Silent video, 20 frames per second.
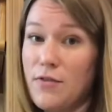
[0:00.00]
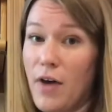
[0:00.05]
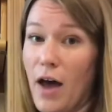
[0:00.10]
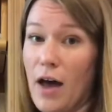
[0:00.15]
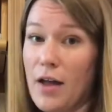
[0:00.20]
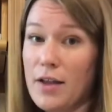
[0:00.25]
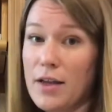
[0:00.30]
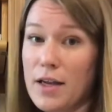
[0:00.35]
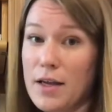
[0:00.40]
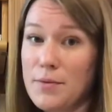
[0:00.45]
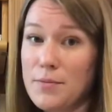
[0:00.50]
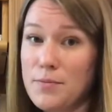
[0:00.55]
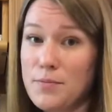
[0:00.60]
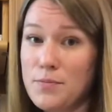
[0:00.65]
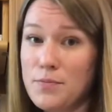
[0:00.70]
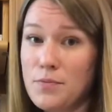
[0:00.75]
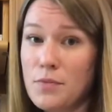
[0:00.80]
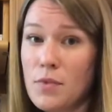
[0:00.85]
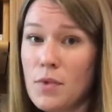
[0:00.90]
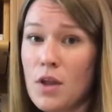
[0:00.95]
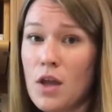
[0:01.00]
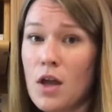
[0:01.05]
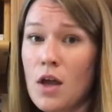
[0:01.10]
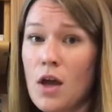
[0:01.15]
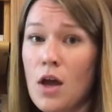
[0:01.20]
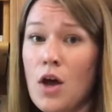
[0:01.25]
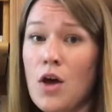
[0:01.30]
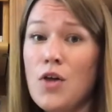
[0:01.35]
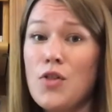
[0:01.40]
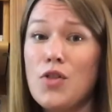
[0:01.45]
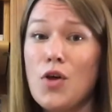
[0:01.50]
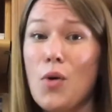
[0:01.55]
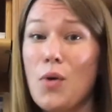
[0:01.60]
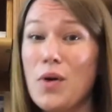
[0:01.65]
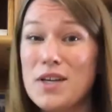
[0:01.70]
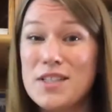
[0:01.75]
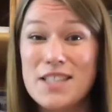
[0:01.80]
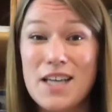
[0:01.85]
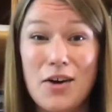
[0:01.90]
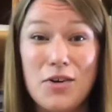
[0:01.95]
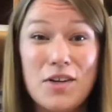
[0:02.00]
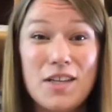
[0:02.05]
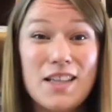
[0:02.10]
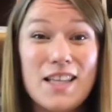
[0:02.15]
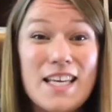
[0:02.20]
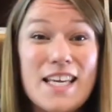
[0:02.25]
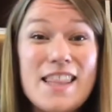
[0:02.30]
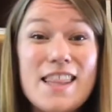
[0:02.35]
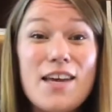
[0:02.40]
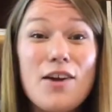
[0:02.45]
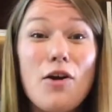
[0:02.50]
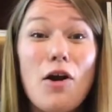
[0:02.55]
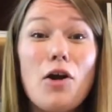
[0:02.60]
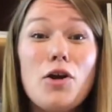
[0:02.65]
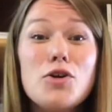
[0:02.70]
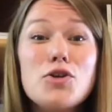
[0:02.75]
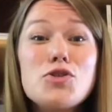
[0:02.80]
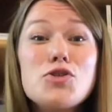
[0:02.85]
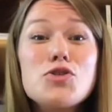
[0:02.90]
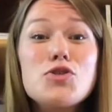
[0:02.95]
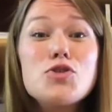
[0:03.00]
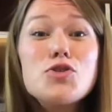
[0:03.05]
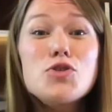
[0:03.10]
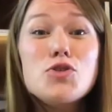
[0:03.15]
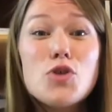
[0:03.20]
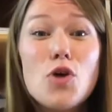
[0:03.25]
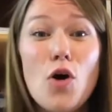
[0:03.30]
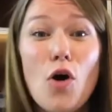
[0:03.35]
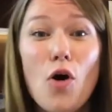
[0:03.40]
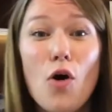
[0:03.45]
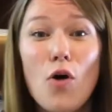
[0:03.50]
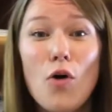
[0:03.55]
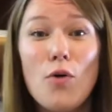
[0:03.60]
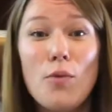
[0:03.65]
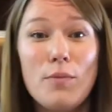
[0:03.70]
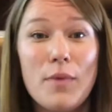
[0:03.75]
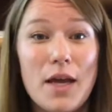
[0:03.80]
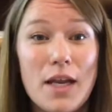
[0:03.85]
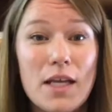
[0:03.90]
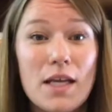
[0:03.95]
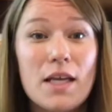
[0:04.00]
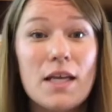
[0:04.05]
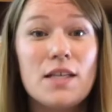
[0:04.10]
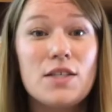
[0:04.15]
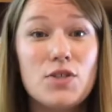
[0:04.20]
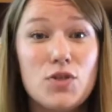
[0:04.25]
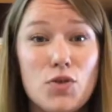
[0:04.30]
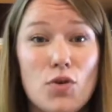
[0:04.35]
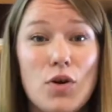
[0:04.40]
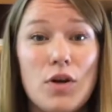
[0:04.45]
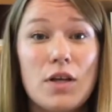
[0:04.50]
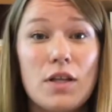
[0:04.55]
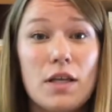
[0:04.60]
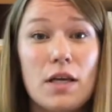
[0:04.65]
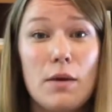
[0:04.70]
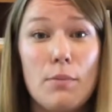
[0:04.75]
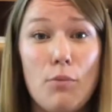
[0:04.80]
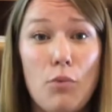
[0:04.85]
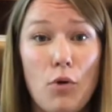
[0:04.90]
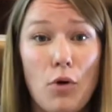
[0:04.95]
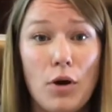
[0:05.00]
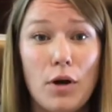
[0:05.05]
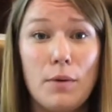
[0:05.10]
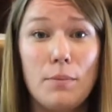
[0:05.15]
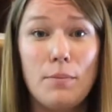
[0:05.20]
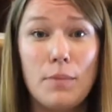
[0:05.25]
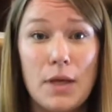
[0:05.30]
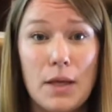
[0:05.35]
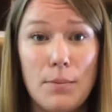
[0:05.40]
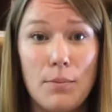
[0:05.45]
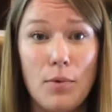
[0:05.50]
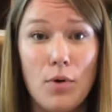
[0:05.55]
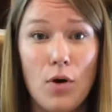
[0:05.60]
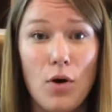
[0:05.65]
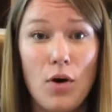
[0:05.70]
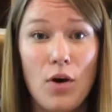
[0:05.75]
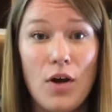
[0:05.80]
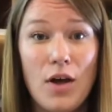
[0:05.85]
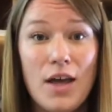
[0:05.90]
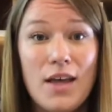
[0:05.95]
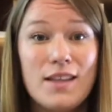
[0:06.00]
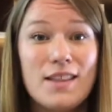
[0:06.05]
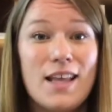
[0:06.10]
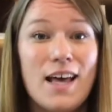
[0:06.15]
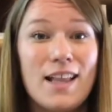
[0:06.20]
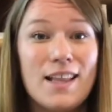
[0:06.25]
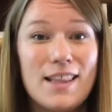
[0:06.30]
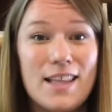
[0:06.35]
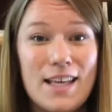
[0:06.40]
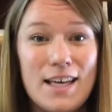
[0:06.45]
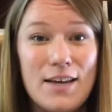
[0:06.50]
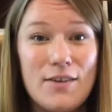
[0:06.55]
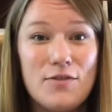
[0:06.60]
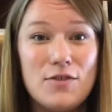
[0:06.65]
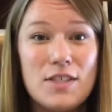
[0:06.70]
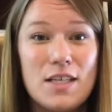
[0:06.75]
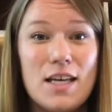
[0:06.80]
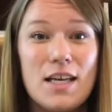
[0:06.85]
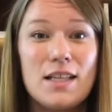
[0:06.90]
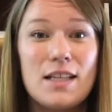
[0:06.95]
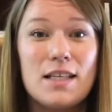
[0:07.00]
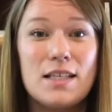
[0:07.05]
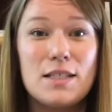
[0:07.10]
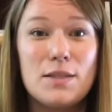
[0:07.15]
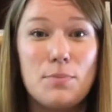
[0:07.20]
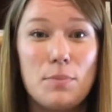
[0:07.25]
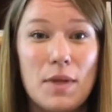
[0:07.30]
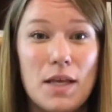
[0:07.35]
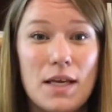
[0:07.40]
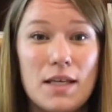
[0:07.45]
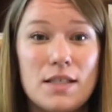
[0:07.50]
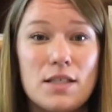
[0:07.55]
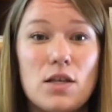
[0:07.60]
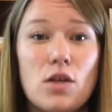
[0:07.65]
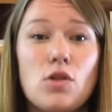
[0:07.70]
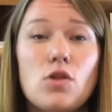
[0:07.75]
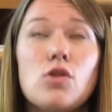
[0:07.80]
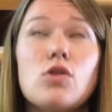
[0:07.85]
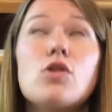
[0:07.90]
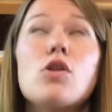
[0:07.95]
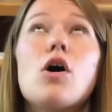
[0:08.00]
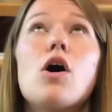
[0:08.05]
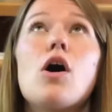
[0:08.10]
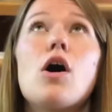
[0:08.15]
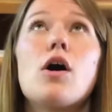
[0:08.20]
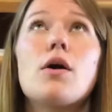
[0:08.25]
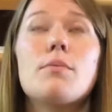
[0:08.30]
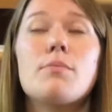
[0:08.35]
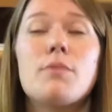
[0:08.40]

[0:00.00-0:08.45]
valley. though undoubtedly there are so many historically important people that lived in this place long